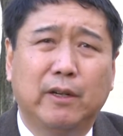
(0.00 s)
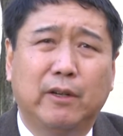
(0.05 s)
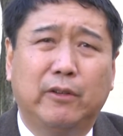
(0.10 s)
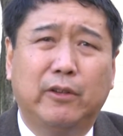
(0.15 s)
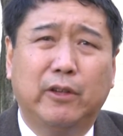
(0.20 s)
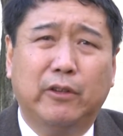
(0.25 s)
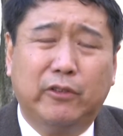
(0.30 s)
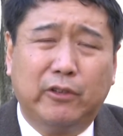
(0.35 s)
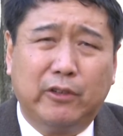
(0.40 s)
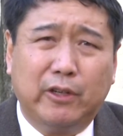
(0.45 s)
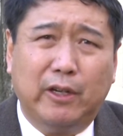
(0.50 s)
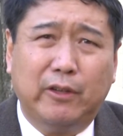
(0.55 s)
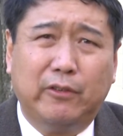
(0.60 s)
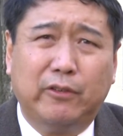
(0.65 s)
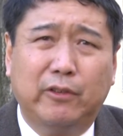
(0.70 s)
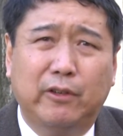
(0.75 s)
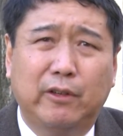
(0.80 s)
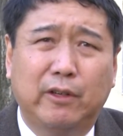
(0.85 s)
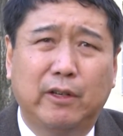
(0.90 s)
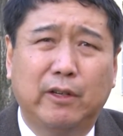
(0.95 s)

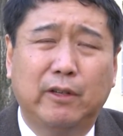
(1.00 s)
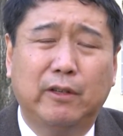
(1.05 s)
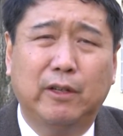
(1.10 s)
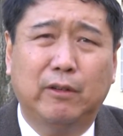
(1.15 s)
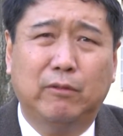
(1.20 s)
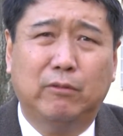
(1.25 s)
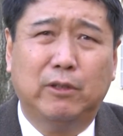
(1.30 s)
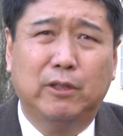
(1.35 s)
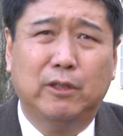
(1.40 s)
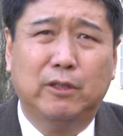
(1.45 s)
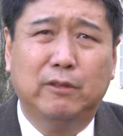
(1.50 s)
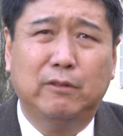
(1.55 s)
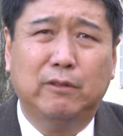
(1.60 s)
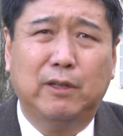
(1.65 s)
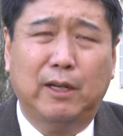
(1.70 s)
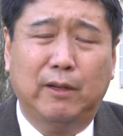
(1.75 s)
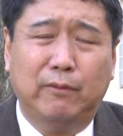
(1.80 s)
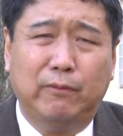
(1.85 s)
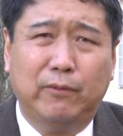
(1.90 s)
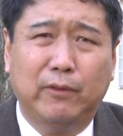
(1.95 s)
discussing the role
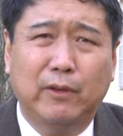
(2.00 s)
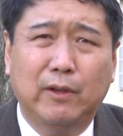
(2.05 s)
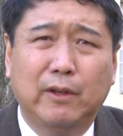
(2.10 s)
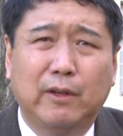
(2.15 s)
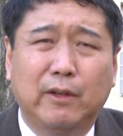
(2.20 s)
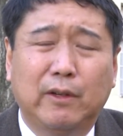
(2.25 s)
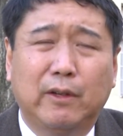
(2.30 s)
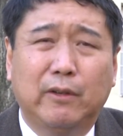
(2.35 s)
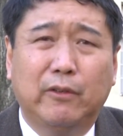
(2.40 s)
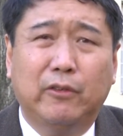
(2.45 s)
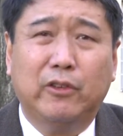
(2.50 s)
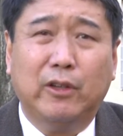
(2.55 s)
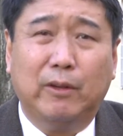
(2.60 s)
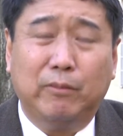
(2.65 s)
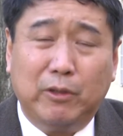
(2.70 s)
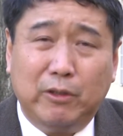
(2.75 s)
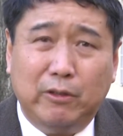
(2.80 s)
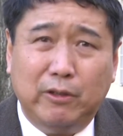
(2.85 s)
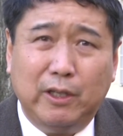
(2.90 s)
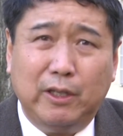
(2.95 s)
of
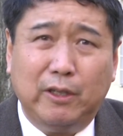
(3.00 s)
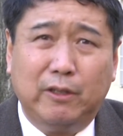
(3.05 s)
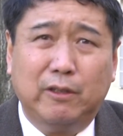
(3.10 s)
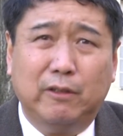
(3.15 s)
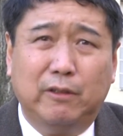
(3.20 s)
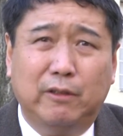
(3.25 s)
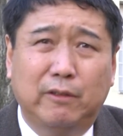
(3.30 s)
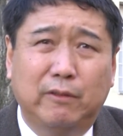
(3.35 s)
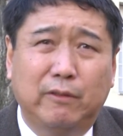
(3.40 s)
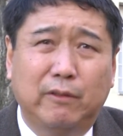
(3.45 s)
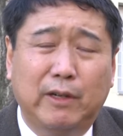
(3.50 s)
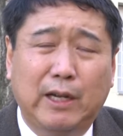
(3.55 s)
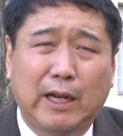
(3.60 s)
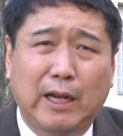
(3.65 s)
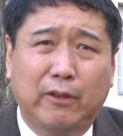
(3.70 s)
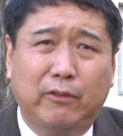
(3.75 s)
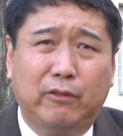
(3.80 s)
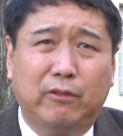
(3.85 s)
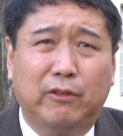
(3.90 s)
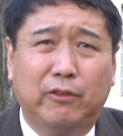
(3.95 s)
subclinical
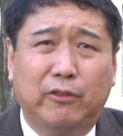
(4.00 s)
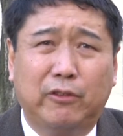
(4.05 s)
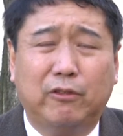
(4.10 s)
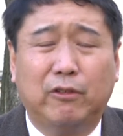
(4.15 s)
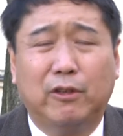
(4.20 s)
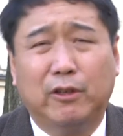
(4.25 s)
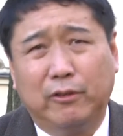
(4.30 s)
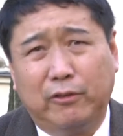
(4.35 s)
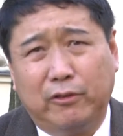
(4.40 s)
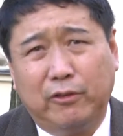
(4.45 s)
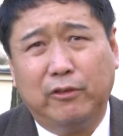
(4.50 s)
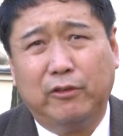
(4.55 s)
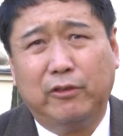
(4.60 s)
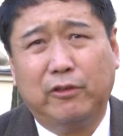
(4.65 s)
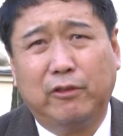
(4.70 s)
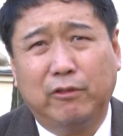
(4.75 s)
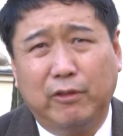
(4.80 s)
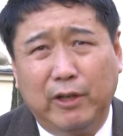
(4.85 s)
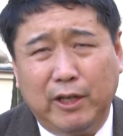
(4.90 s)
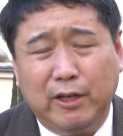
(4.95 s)
atherosclerosis
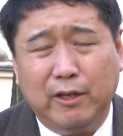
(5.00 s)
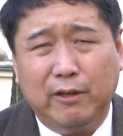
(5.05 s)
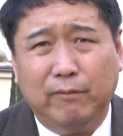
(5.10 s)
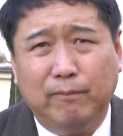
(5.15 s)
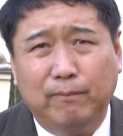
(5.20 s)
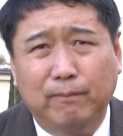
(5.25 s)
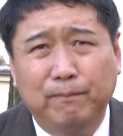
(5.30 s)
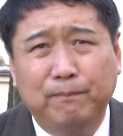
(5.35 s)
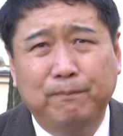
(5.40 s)
screening,